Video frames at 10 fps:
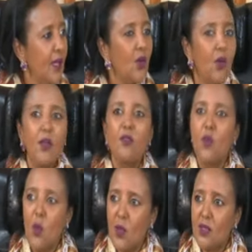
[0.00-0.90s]
going
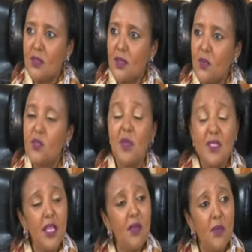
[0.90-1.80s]
forward, which
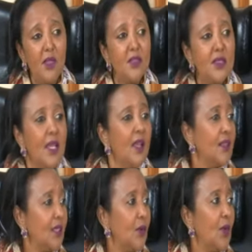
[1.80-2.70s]
basically means
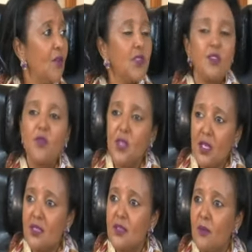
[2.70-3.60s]
that they would have
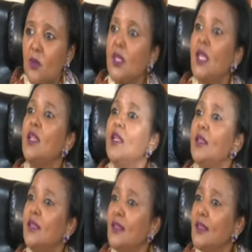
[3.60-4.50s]
interfered with any
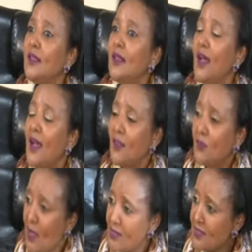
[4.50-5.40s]

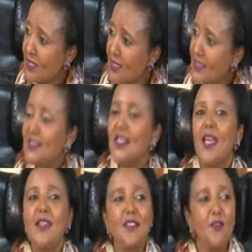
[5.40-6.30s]
advances,
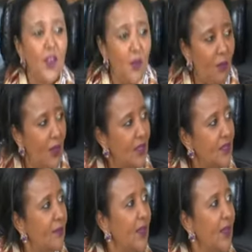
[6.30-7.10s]
any development